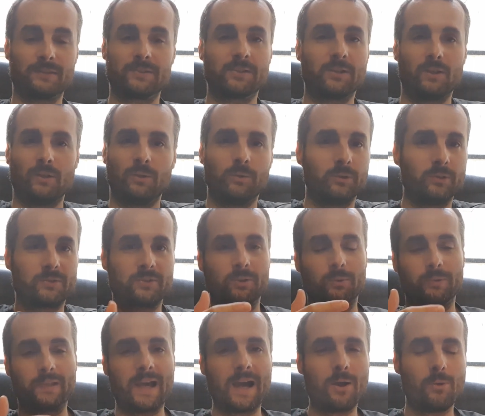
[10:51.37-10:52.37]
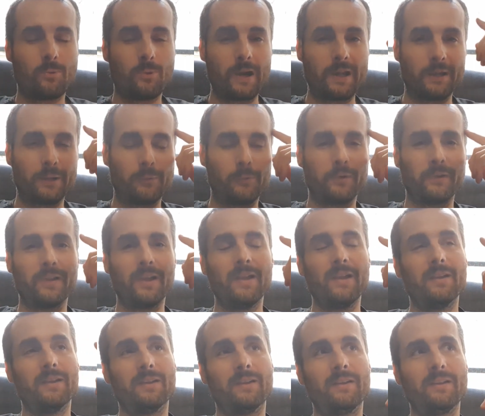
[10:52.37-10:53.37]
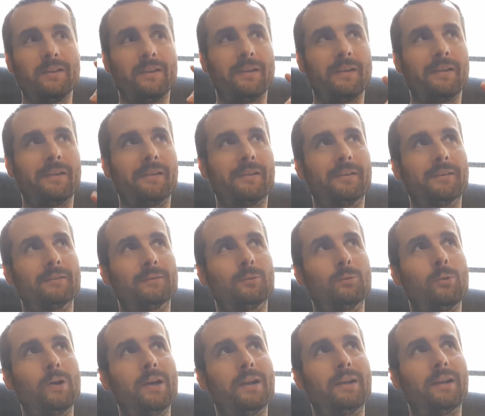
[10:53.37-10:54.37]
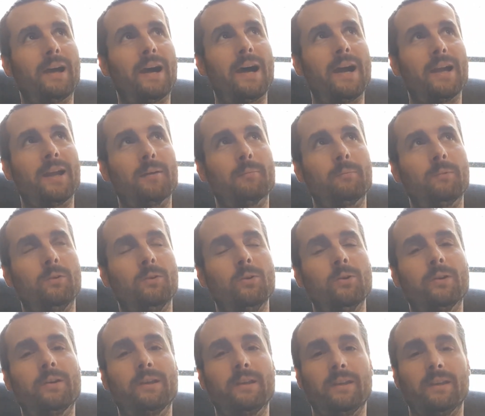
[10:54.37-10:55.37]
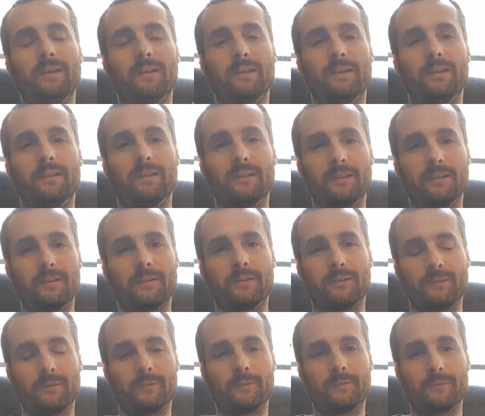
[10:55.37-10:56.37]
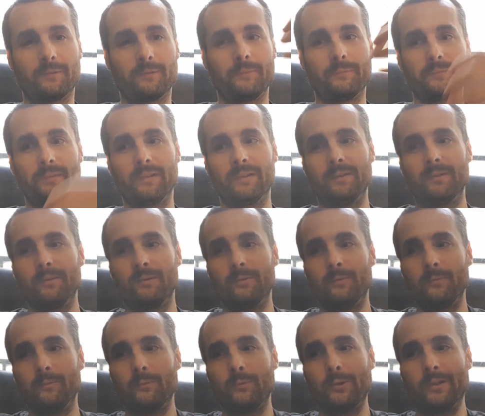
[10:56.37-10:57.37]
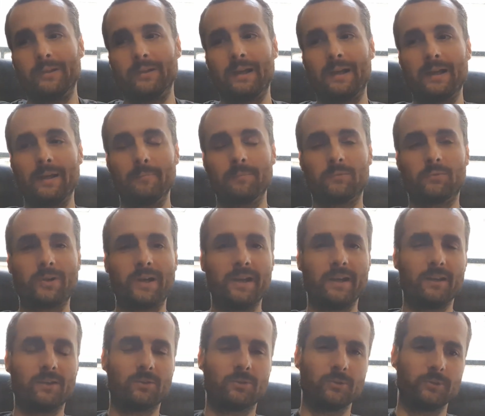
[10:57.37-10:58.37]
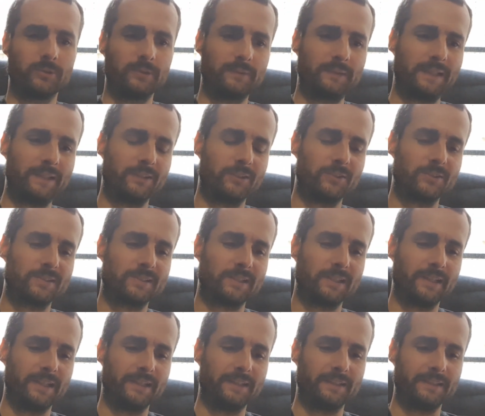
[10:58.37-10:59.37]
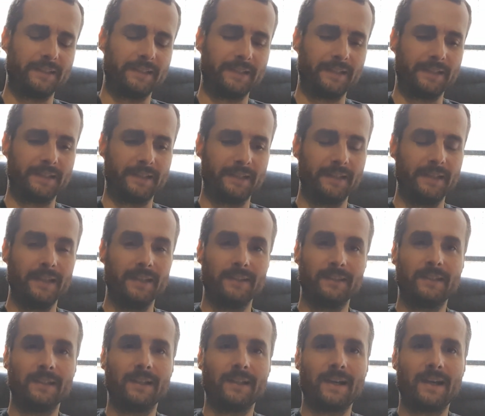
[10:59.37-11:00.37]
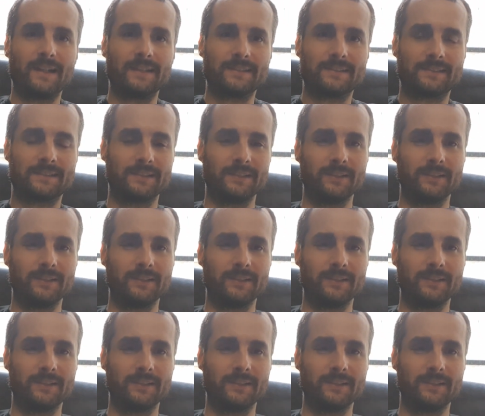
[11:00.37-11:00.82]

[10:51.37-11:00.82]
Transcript: so so now when uh, when I am looking, uh, when I am trying to understand the, the last